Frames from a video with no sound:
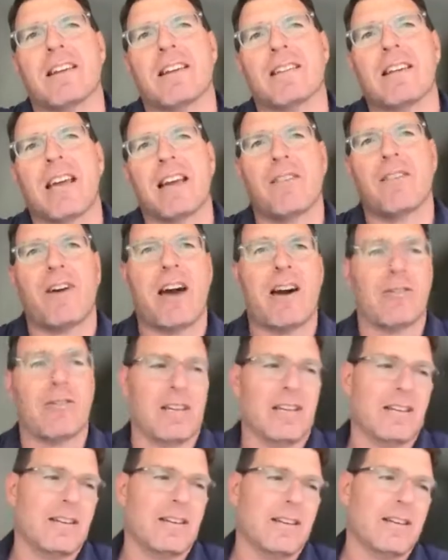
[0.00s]
And kind of how
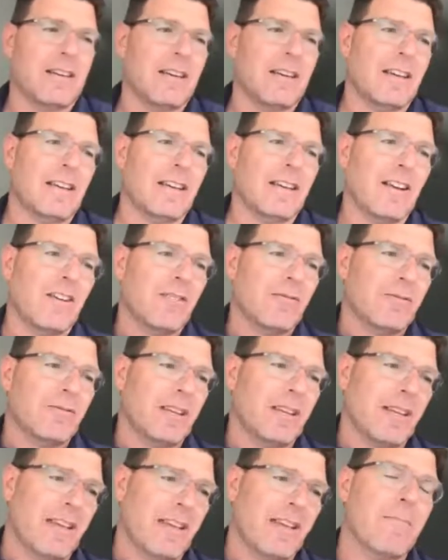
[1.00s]
did,
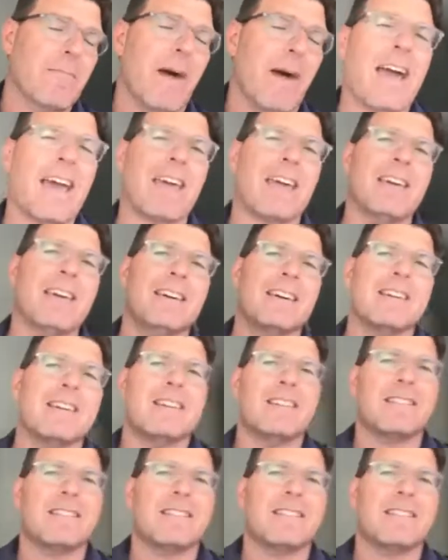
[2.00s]
in my